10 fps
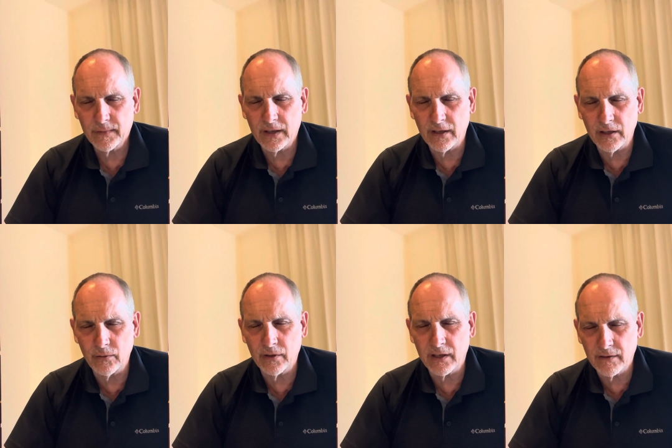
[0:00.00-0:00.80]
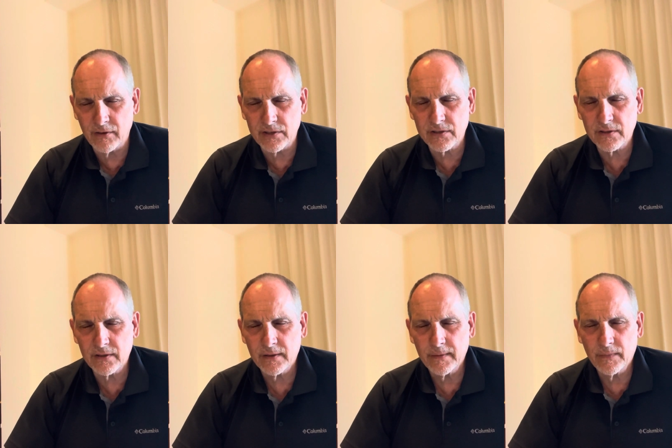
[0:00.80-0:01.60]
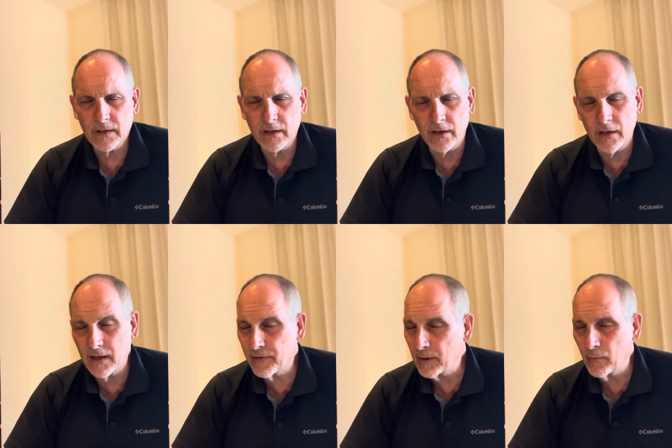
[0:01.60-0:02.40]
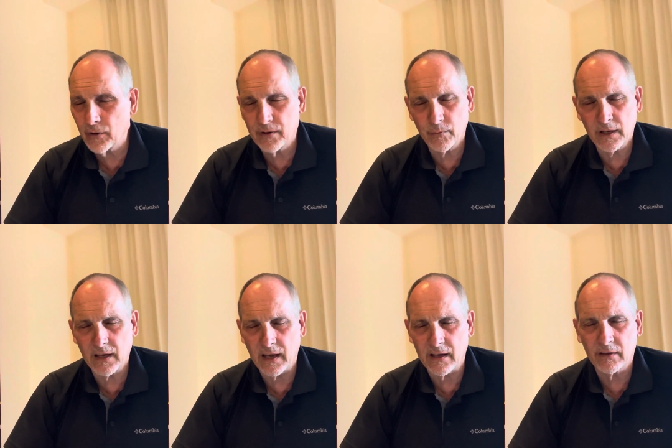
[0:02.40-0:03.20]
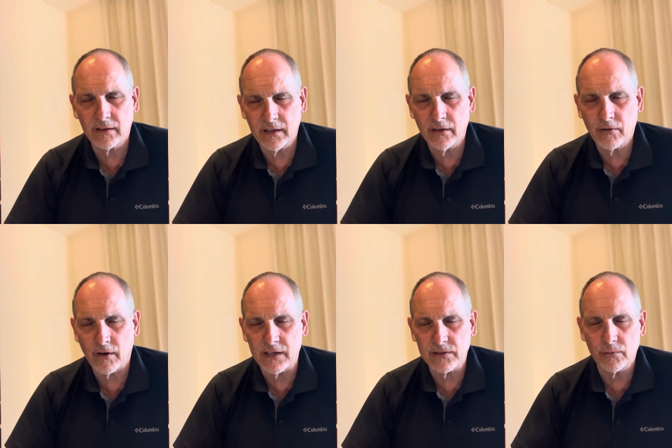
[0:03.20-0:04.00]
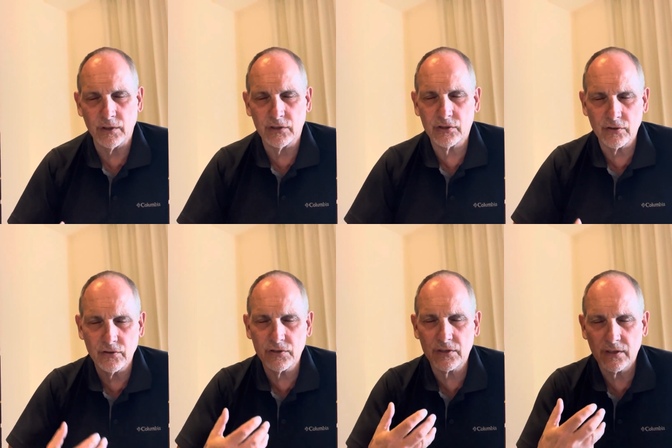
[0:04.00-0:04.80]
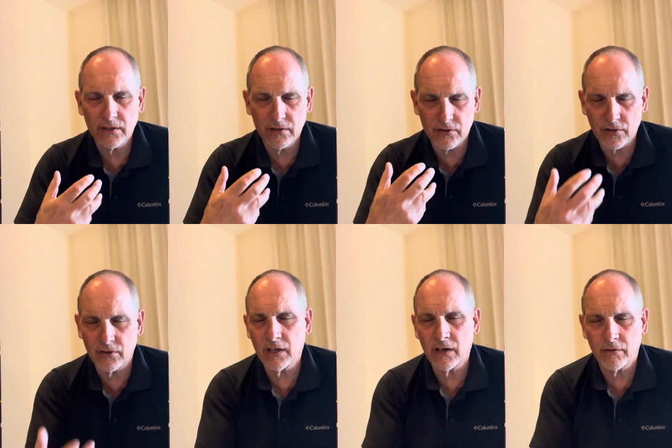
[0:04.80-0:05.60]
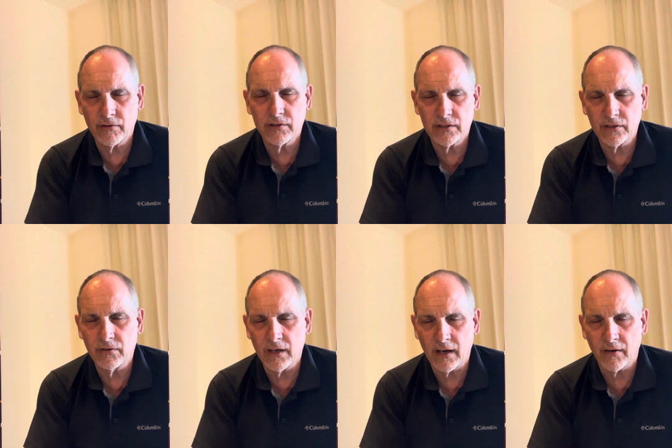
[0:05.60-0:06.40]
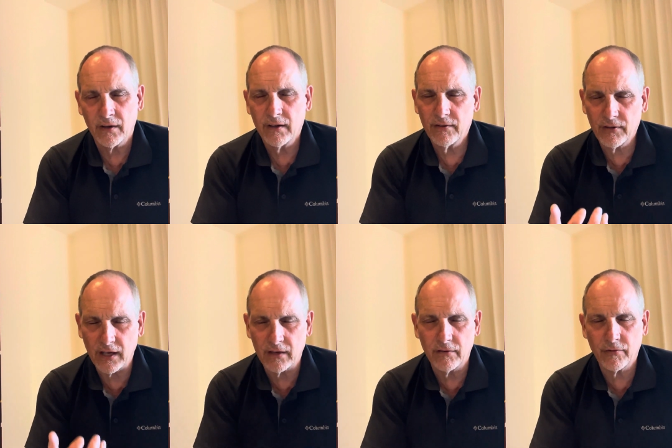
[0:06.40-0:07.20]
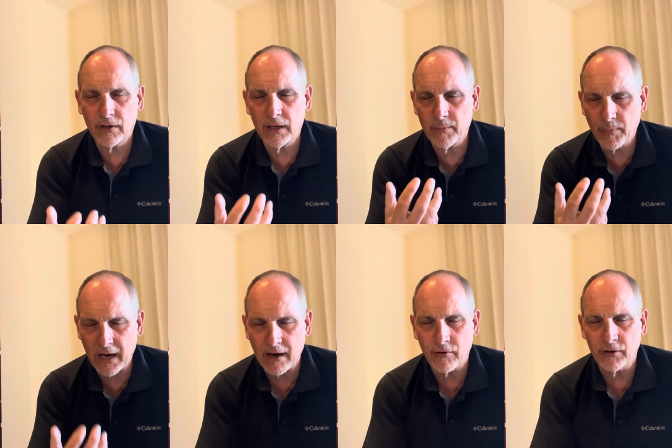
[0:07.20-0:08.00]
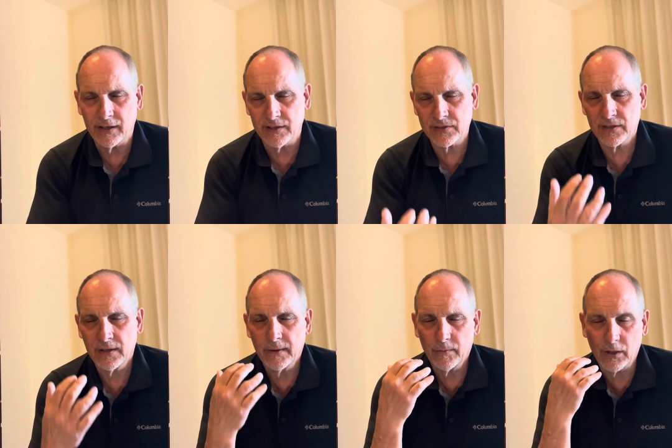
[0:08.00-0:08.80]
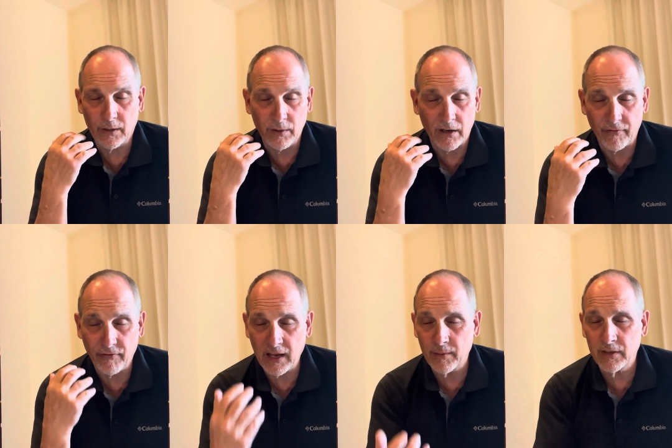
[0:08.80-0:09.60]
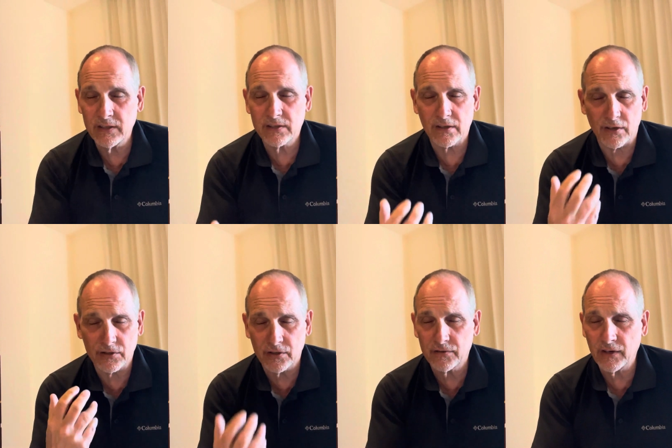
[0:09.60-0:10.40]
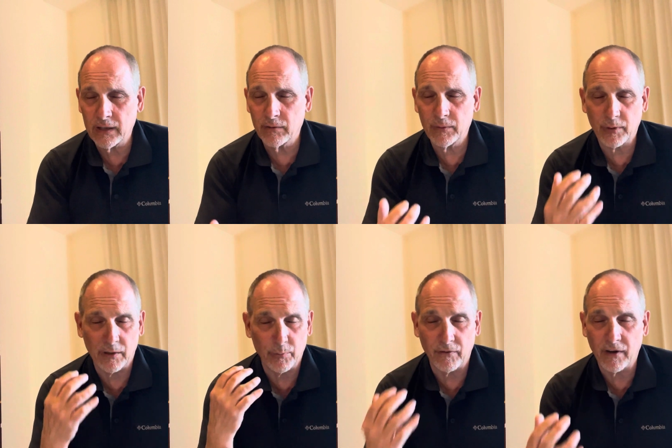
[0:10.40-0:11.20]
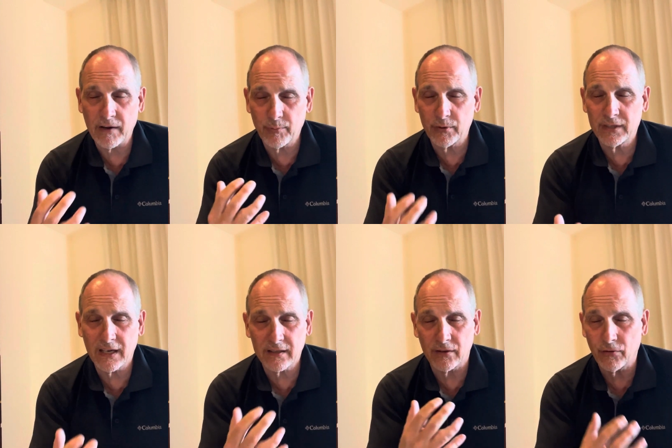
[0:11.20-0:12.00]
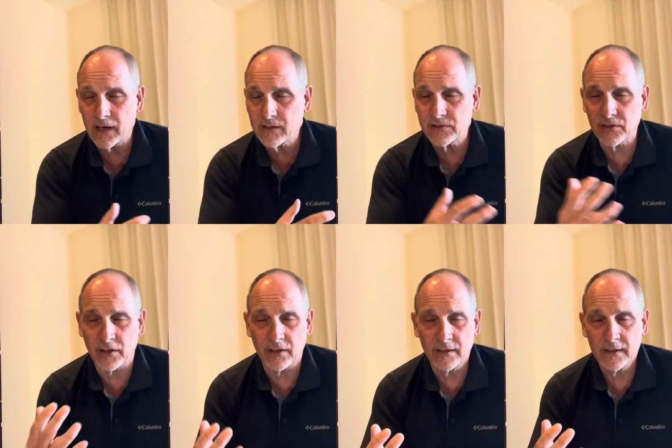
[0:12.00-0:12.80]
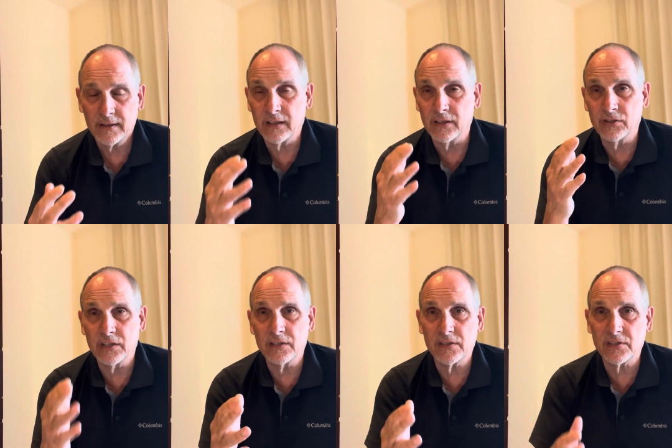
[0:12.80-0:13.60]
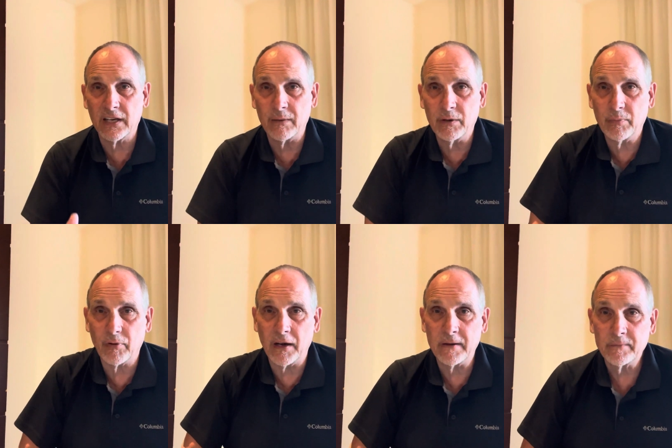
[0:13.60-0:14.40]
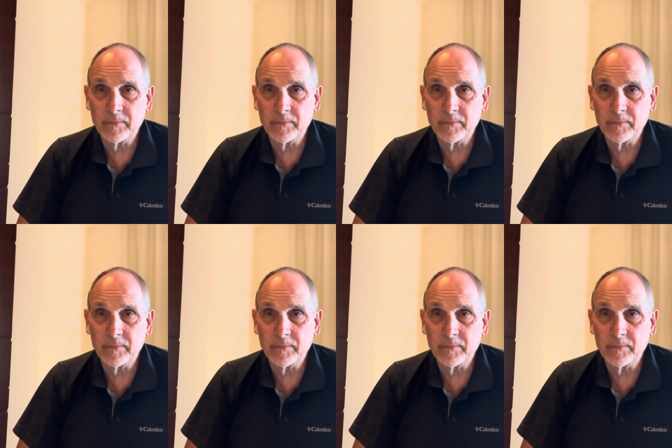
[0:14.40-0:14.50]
and that you will give us nothing more than we can handle in Christ. We choose to turn that over to you now. Thank you for empowering us. We commit our families, our church family, pray you provide, protect, and direct us all. In Jesus' name we pray.